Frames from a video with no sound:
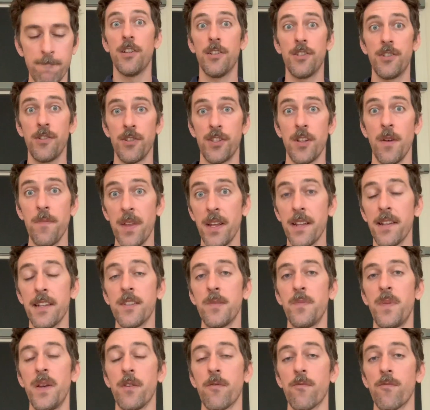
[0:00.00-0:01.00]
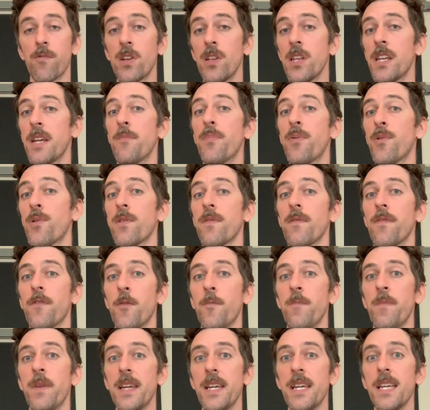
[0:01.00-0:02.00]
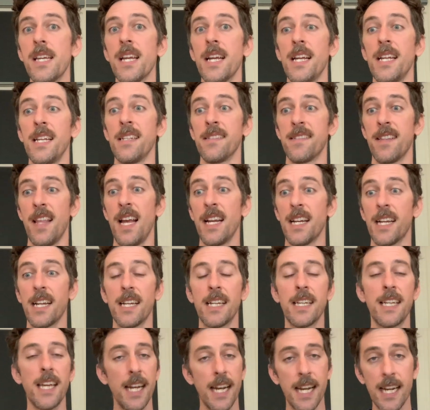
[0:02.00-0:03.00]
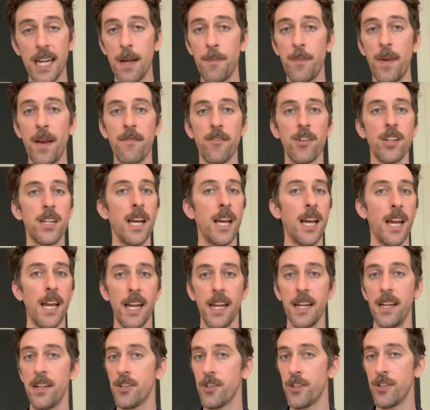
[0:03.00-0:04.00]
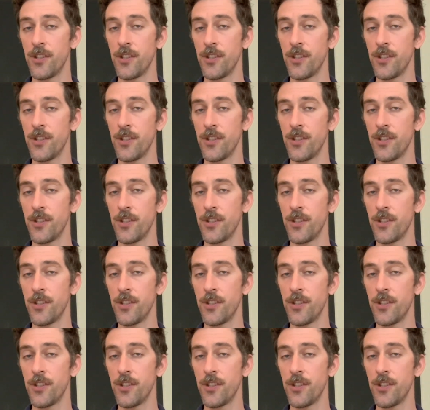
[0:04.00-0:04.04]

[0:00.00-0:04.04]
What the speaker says: So something that's been really important for me is like getting up every day,